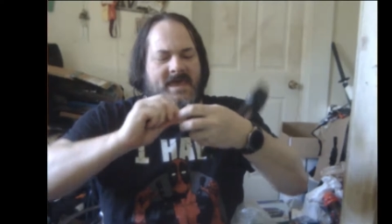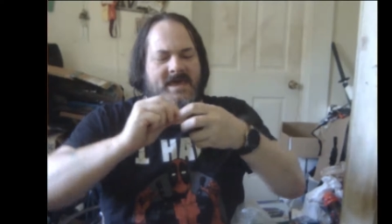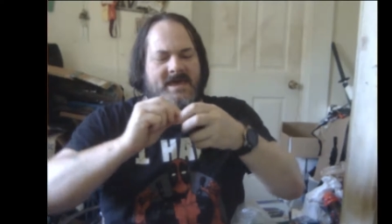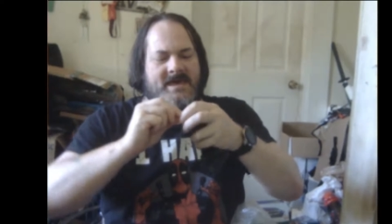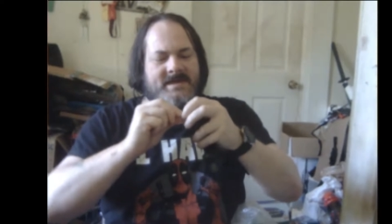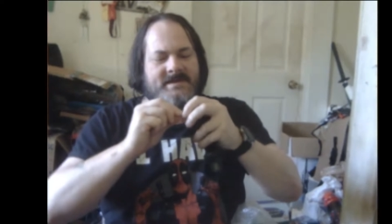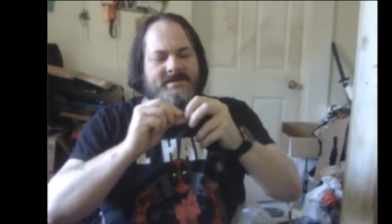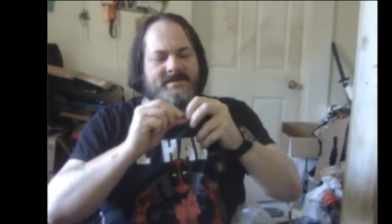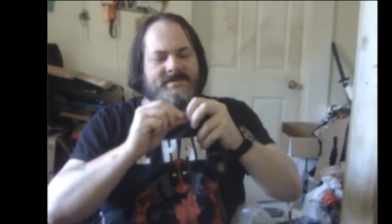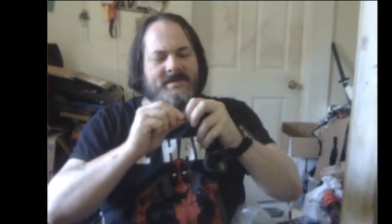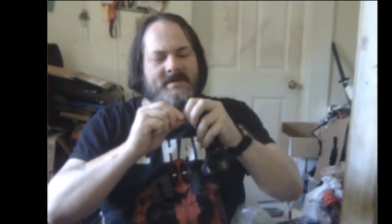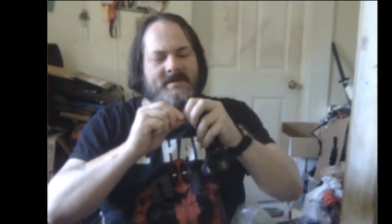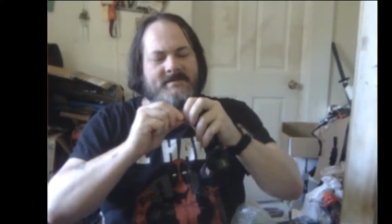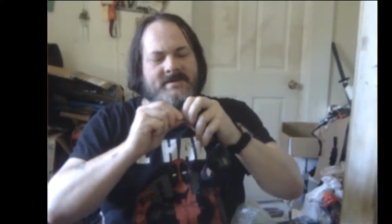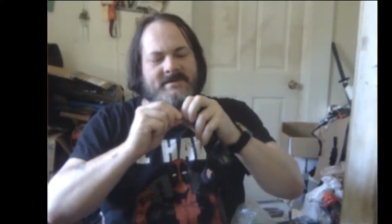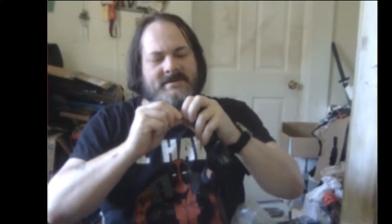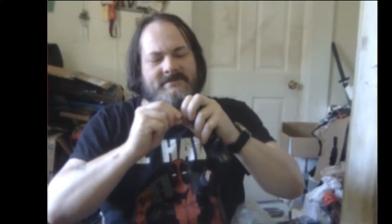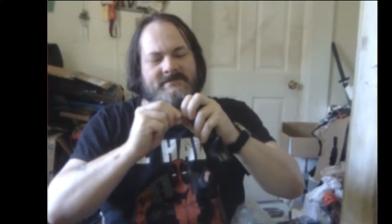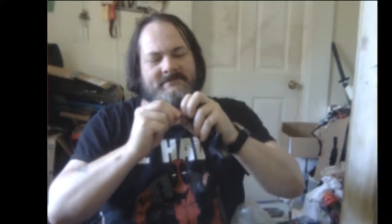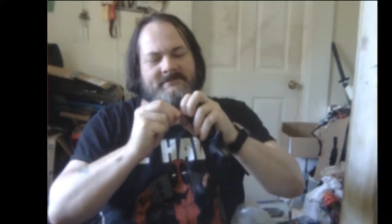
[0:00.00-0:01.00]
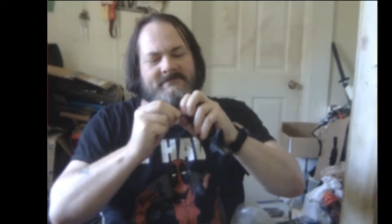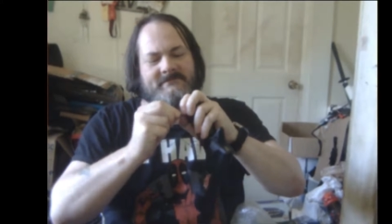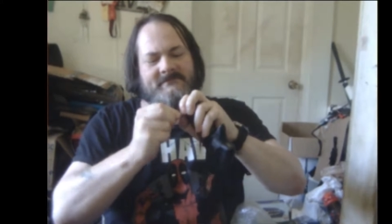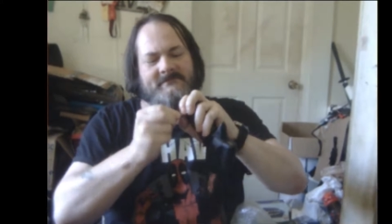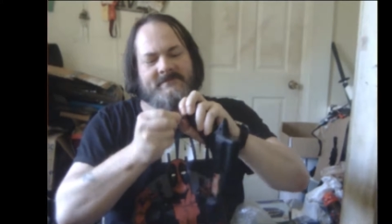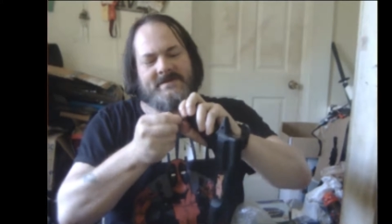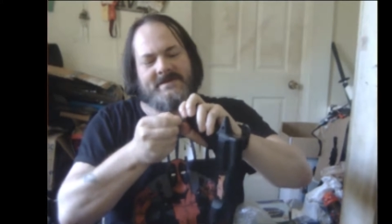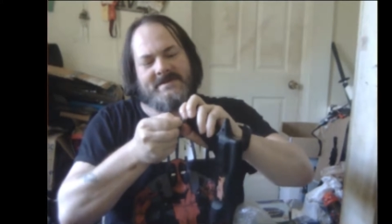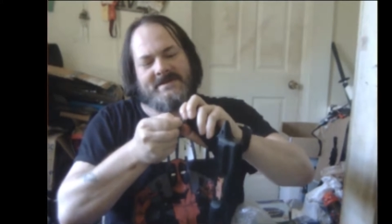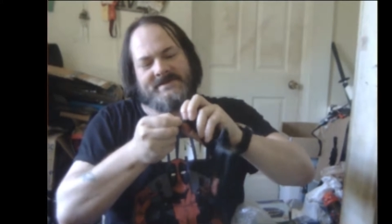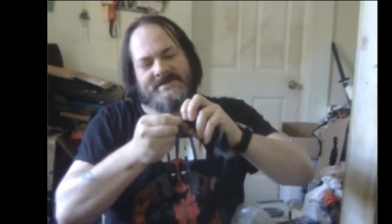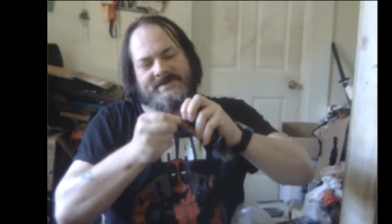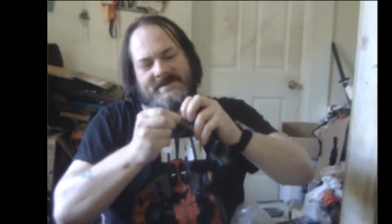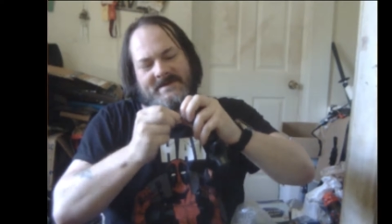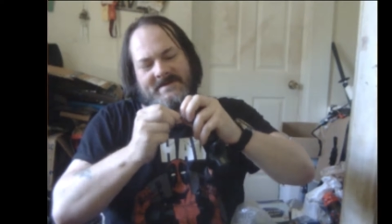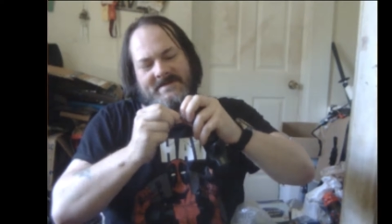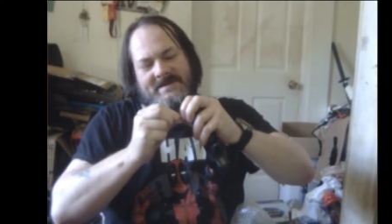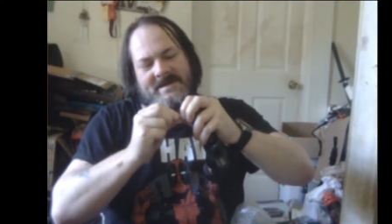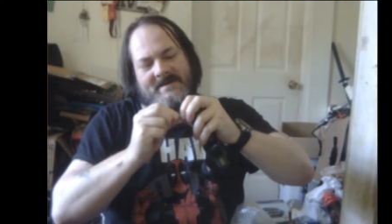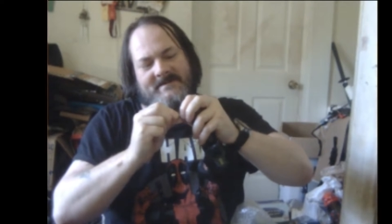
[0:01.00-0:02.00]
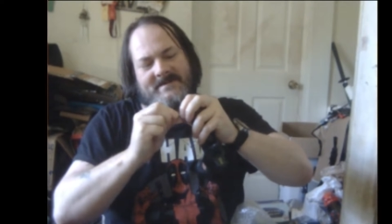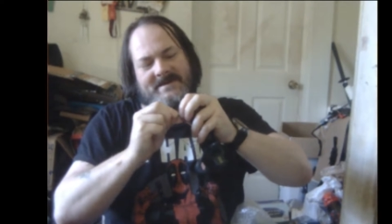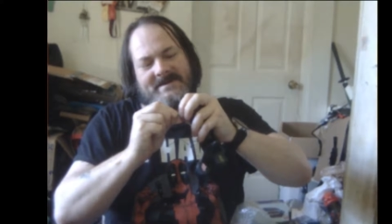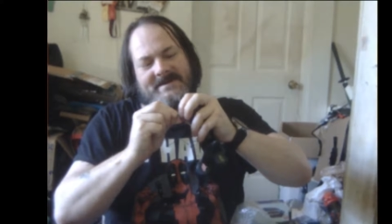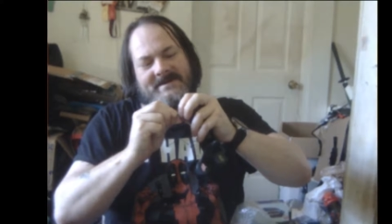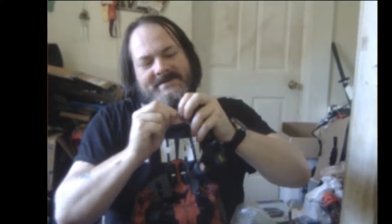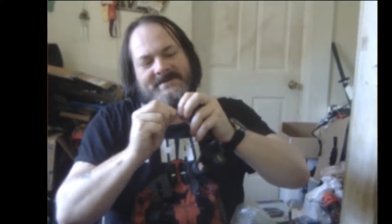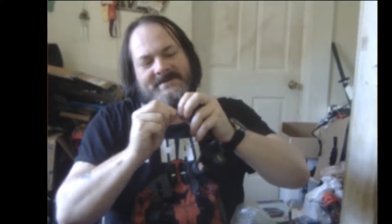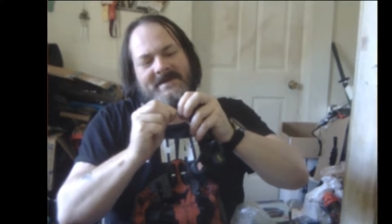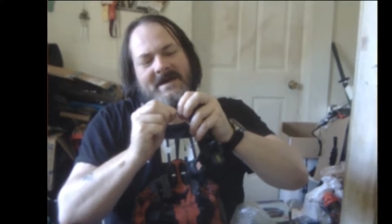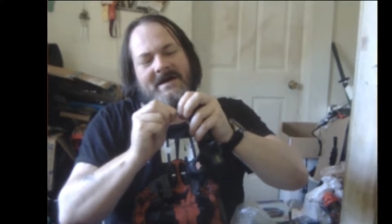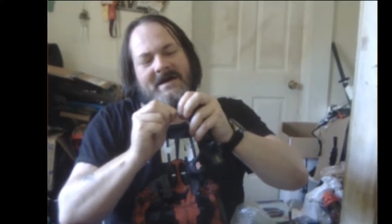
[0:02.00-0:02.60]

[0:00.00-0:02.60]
and I mean, realistically, I mean it.